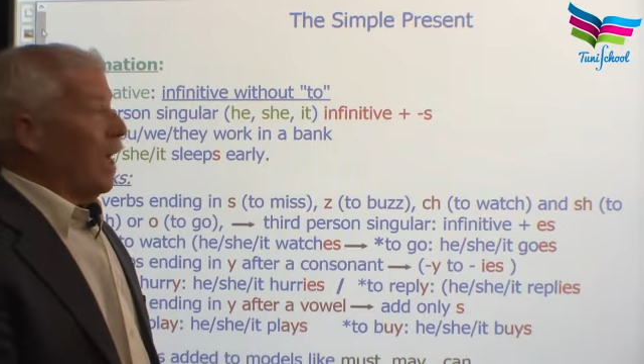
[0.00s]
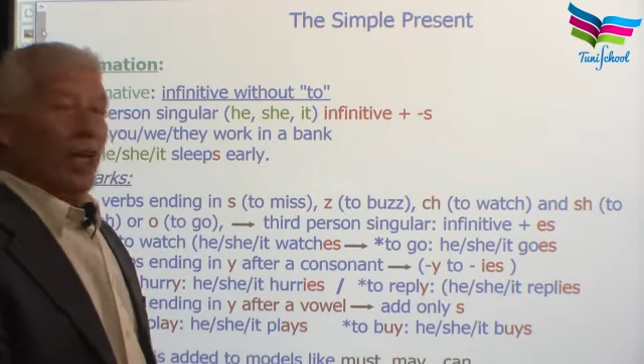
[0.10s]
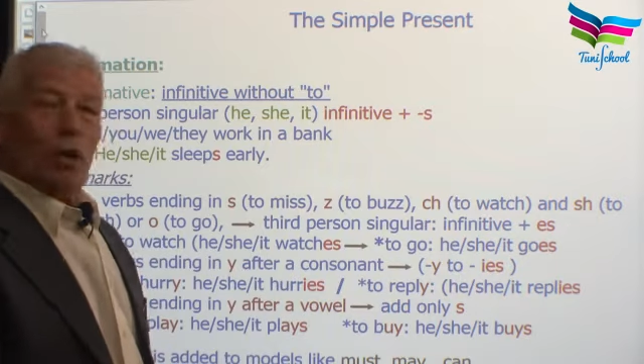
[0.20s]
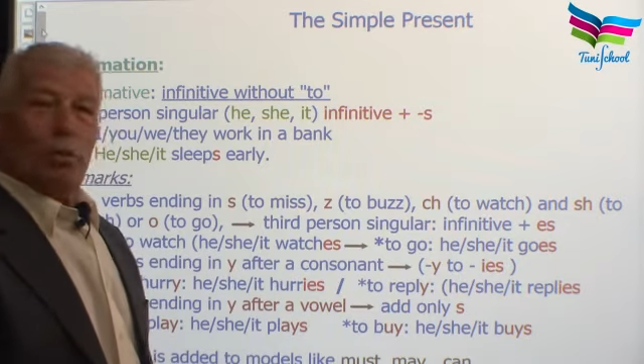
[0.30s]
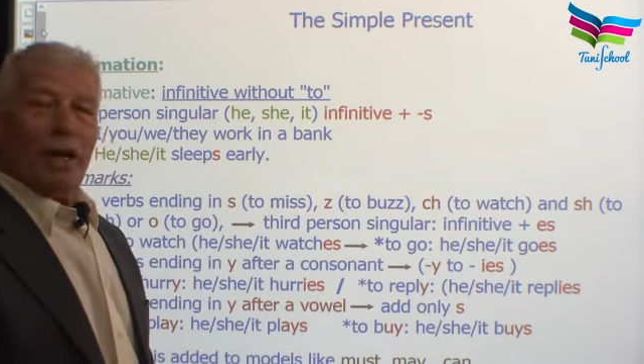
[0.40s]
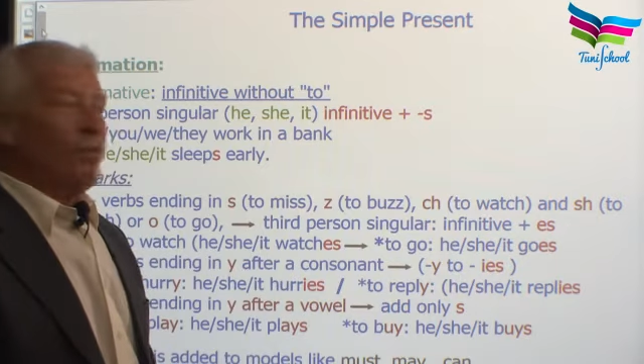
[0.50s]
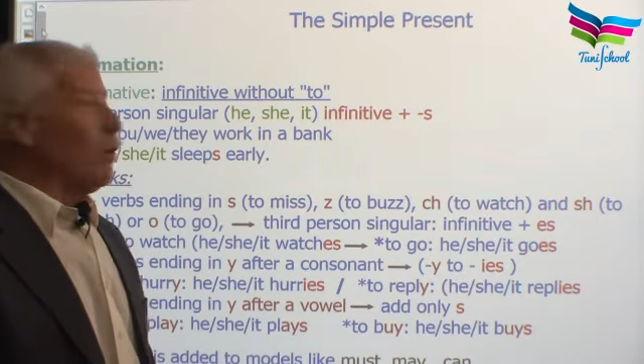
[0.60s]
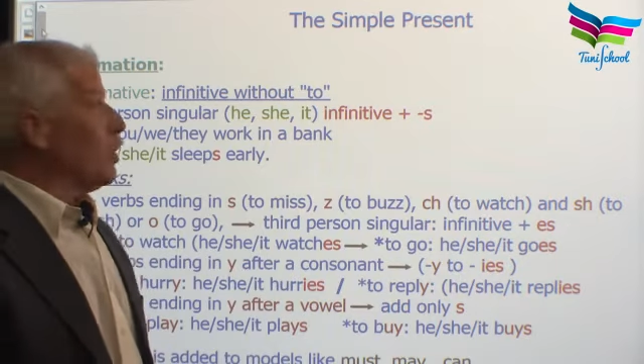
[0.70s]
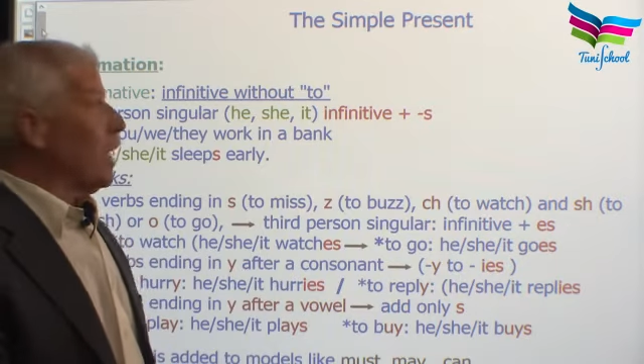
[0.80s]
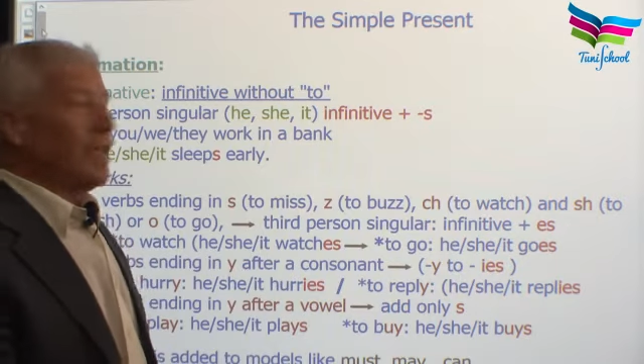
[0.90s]
In a
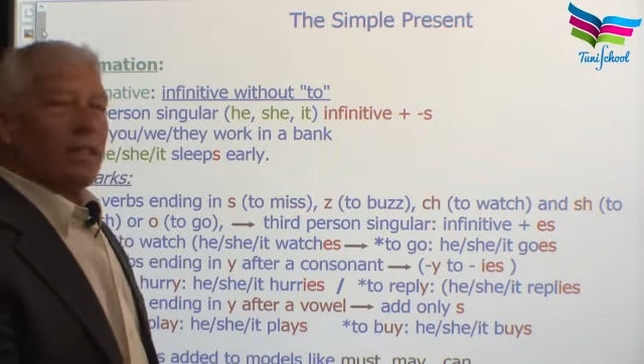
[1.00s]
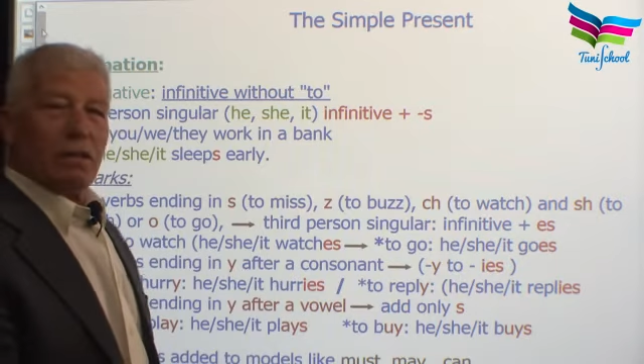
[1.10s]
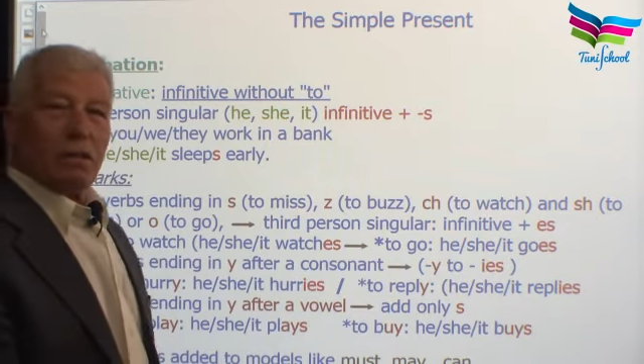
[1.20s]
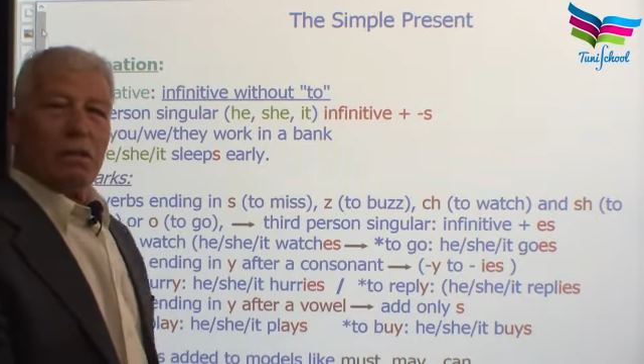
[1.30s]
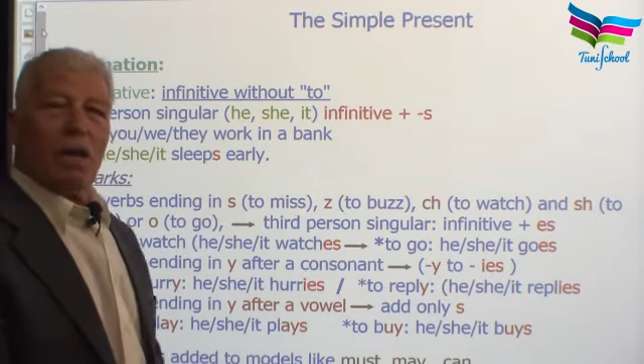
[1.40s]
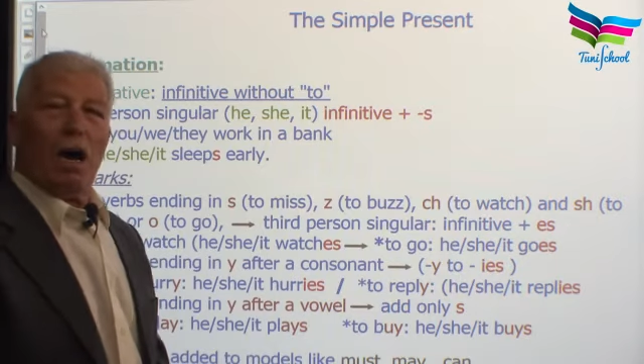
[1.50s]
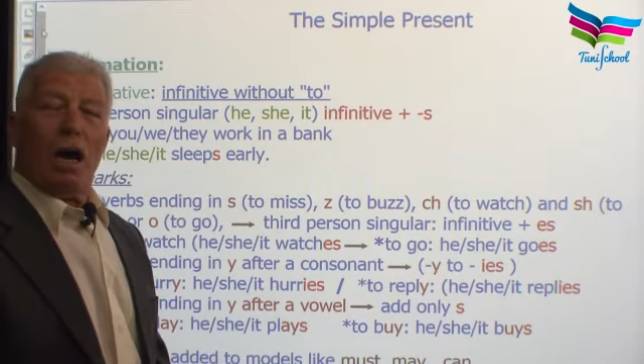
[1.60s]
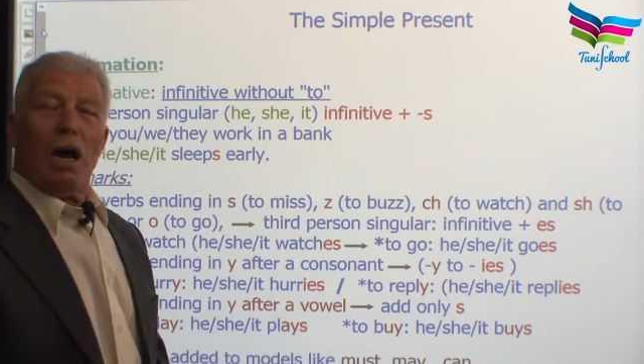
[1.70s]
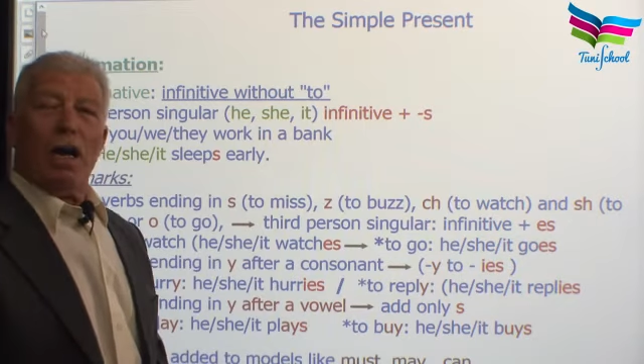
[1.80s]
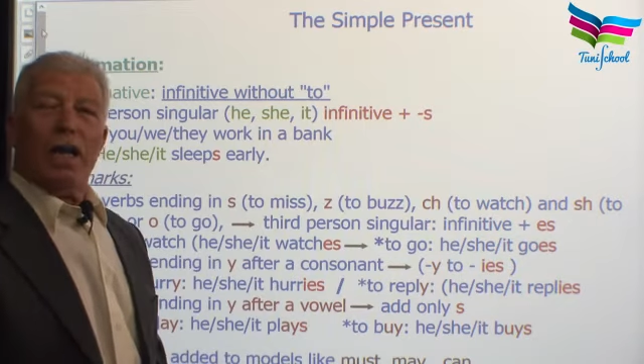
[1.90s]
previous lesson,
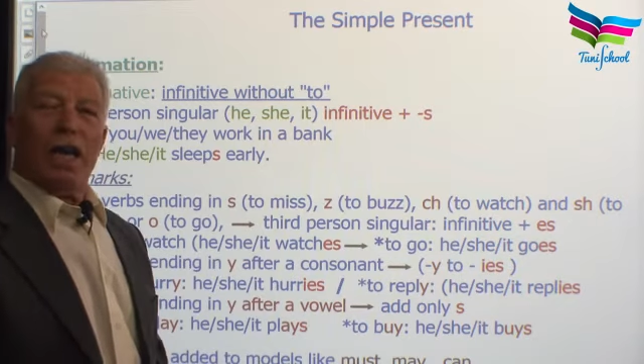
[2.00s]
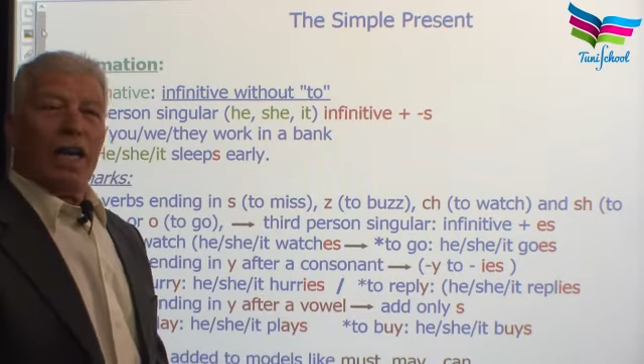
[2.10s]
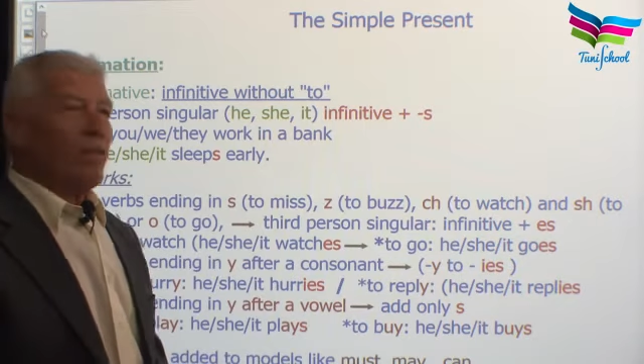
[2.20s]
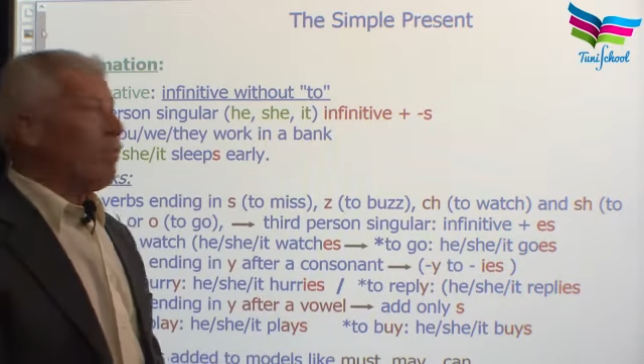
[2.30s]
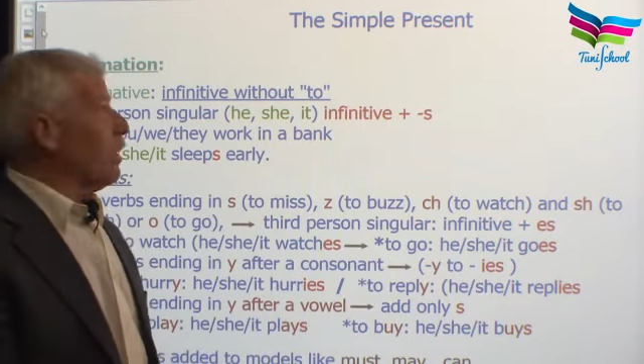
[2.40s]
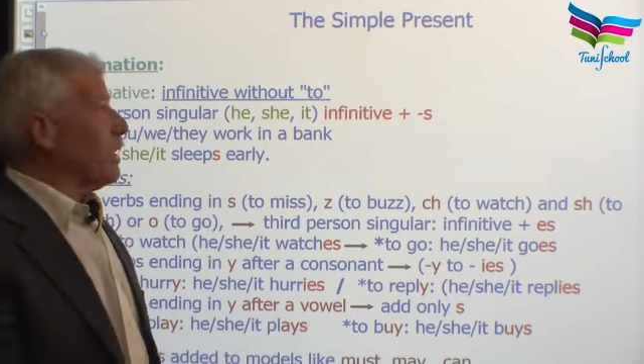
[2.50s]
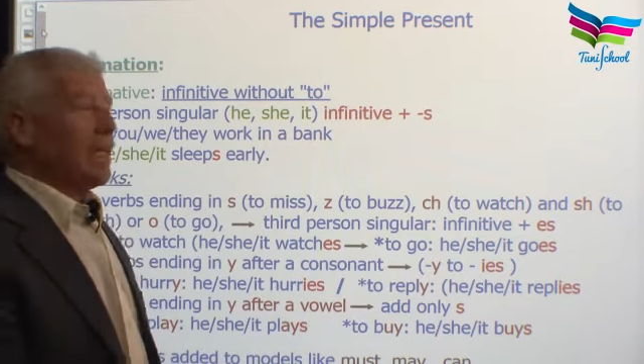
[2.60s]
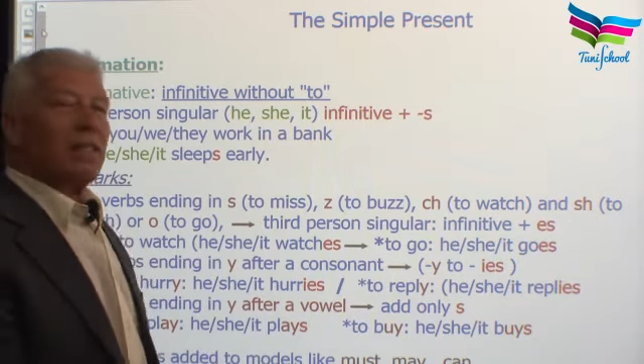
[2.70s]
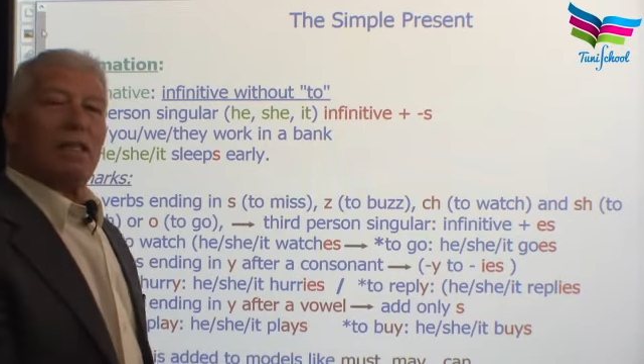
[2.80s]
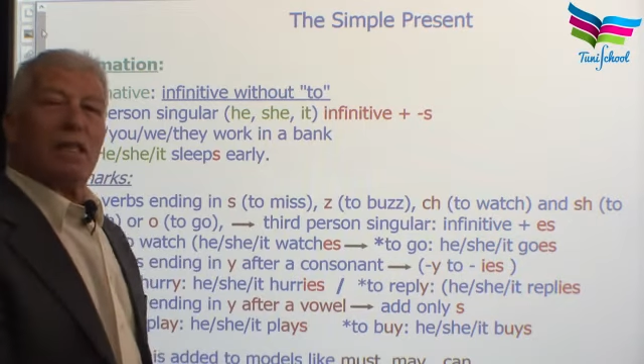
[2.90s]
I gave the
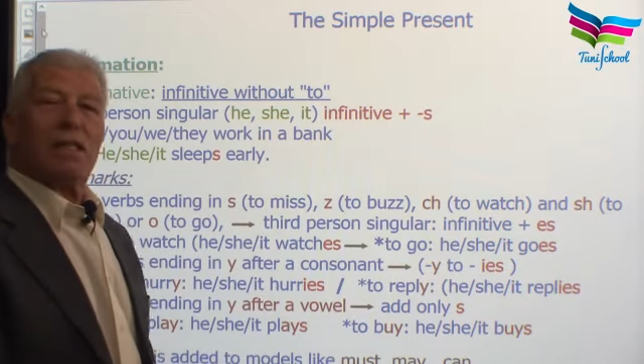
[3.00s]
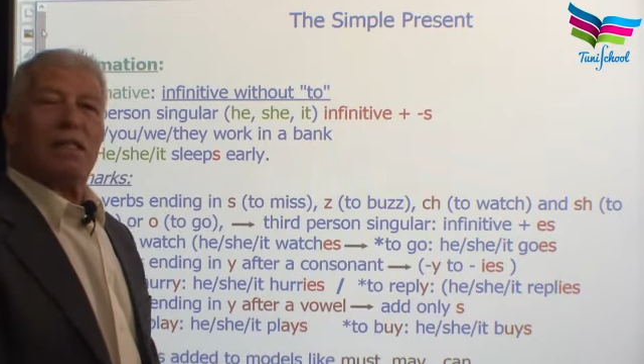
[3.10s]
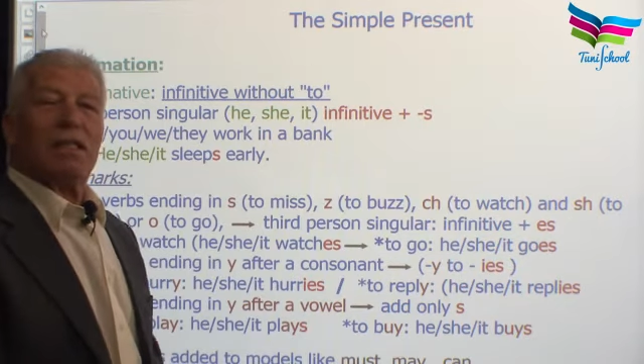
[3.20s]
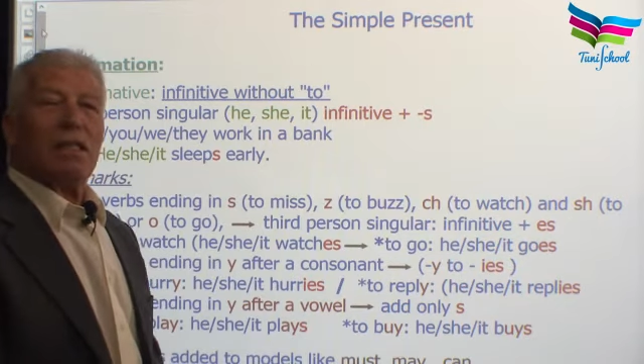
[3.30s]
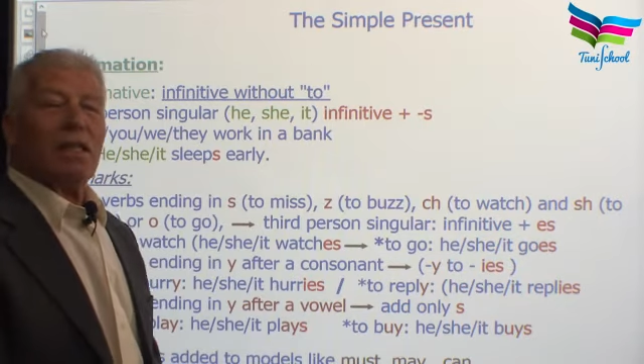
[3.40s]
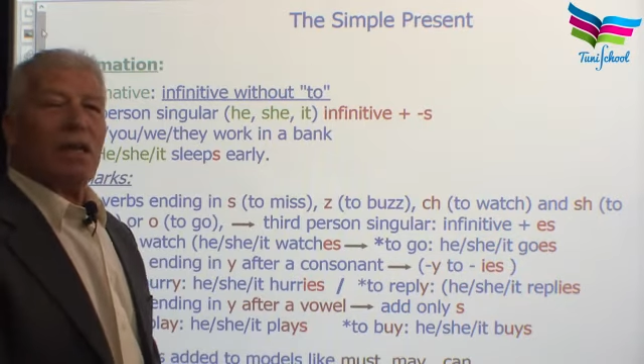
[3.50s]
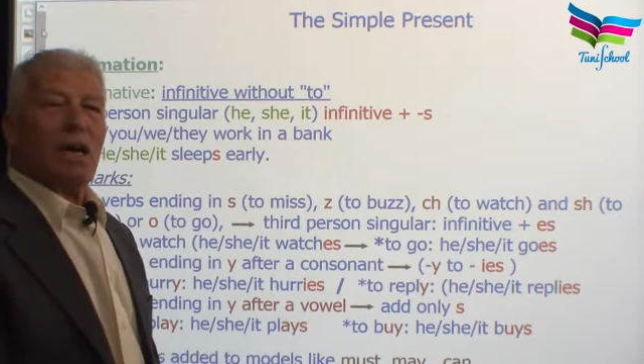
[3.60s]
tenses